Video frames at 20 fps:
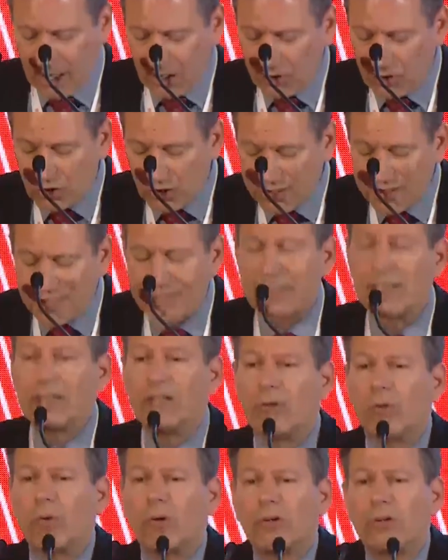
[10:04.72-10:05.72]
just
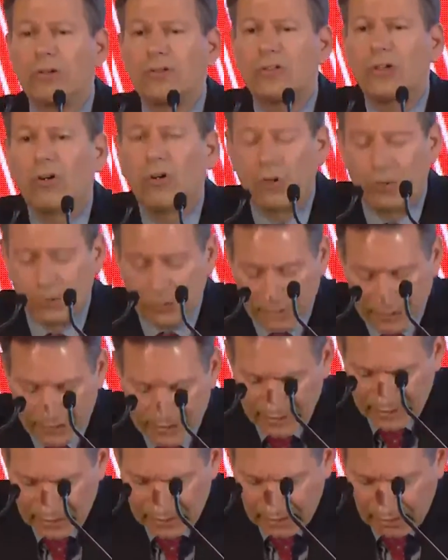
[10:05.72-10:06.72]
in order to hold it
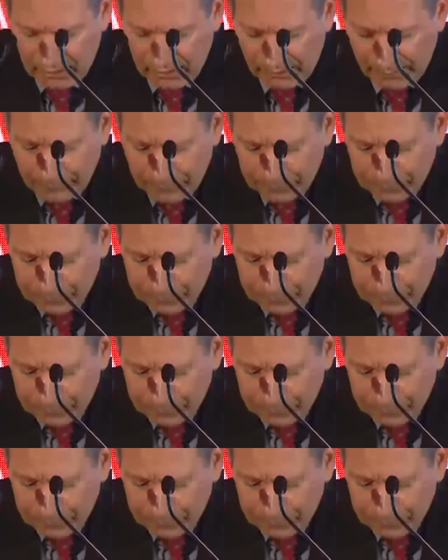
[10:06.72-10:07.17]
together.